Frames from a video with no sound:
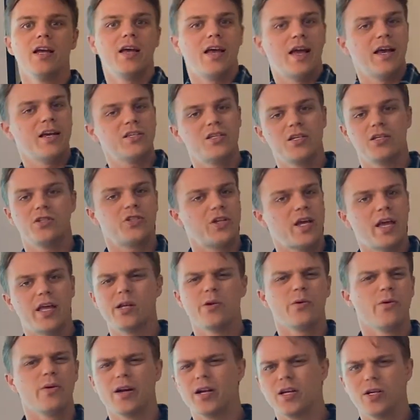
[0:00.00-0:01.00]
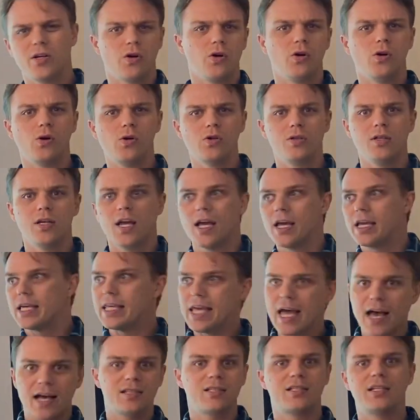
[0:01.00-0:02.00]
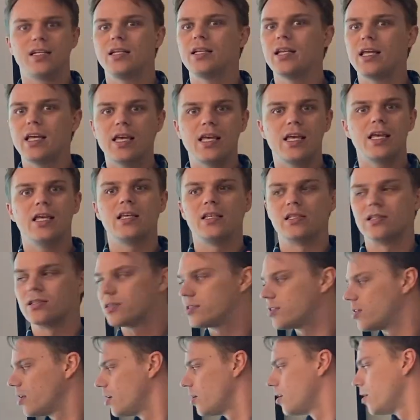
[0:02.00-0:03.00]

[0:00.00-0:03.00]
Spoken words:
Isn't January cold? Yes, it is.